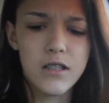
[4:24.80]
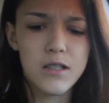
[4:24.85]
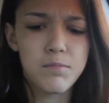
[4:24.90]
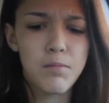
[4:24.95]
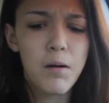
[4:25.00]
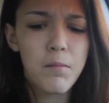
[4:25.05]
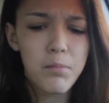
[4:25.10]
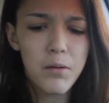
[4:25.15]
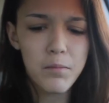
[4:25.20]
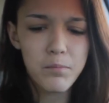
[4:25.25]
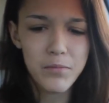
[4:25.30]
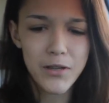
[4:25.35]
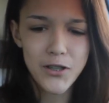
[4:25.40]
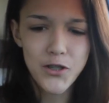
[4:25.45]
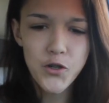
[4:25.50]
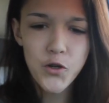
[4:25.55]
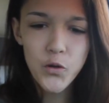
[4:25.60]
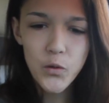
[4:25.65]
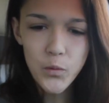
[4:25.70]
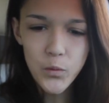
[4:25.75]
Pump up the
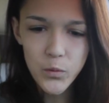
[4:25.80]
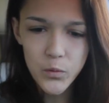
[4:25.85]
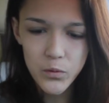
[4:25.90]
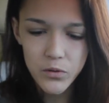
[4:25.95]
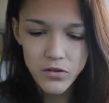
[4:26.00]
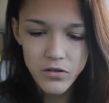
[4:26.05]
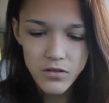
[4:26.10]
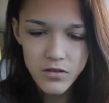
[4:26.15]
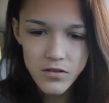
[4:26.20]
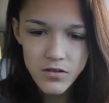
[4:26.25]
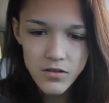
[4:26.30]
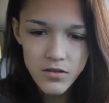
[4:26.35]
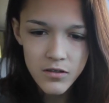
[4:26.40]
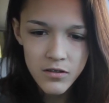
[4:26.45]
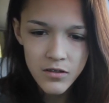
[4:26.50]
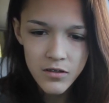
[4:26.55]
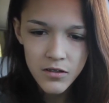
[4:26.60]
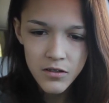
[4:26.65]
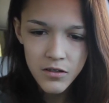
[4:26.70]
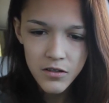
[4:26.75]
tunes.
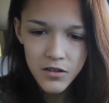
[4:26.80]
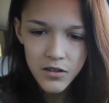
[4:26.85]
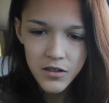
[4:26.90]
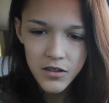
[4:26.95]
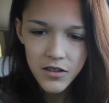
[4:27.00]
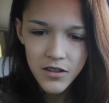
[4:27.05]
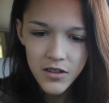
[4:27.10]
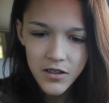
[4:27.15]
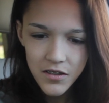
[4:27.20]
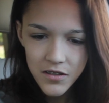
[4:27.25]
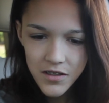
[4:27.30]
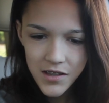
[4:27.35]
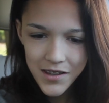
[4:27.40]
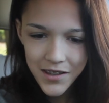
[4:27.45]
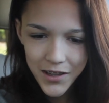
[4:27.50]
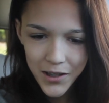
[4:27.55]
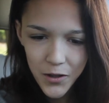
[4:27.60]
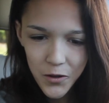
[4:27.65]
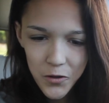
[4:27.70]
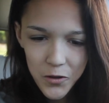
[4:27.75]
He's doing uh, sound
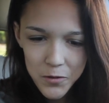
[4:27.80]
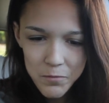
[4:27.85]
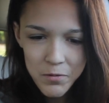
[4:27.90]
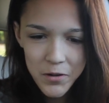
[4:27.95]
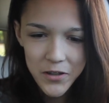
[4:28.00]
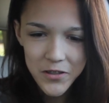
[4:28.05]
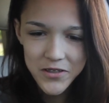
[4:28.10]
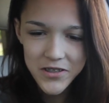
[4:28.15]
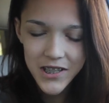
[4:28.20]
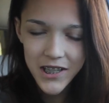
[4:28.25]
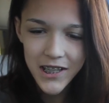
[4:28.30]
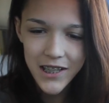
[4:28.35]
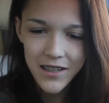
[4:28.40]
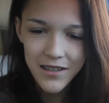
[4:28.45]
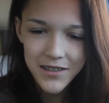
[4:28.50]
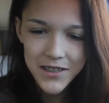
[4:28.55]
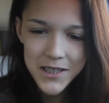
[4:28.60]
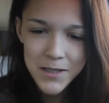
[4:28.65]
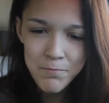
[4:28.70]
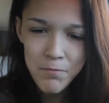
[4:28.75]
like an old
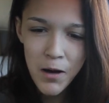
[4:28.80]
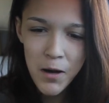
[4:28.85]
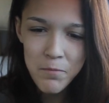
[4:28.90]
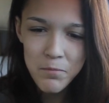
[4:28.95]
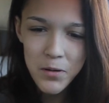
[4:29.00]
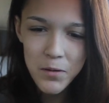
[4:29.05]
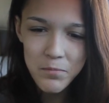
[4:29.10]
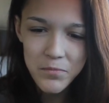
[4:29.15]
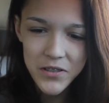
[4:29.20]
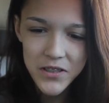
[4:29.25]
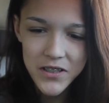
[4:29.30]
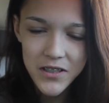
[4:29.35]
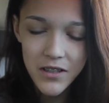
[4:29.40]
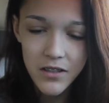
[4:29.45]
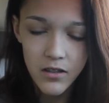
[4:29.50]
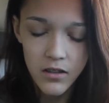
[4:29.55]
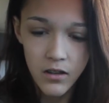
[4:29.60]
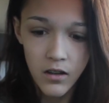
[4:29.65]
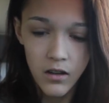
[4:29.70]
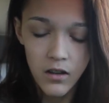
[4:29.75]
person. Let's pump up.
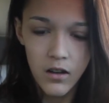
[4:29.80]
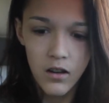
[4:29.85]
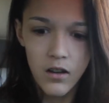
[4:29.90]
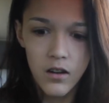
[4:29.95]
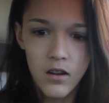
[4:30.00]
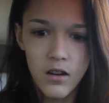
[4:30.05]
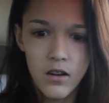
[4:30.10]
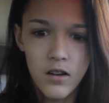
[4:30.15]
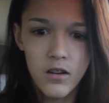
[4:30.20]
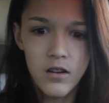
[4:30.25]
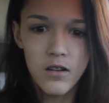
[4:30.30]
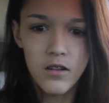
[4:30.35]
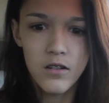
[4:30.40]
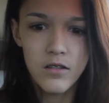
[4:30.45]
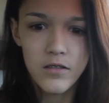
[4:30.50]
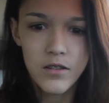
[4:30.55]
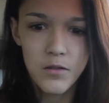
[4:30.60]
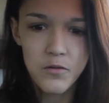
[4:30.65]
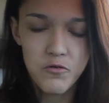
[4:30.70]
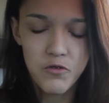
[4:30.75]
I
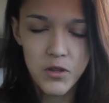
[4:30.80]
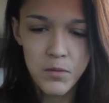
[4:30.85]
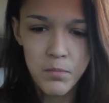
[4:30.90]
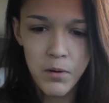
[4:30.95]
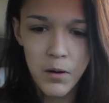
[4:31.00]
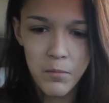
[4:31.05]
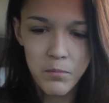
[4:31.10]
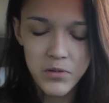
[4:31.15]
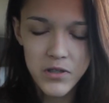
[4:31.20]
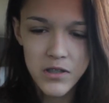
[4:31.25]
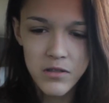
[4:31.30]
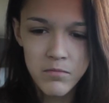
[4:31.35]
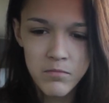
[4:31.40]
was really pumped.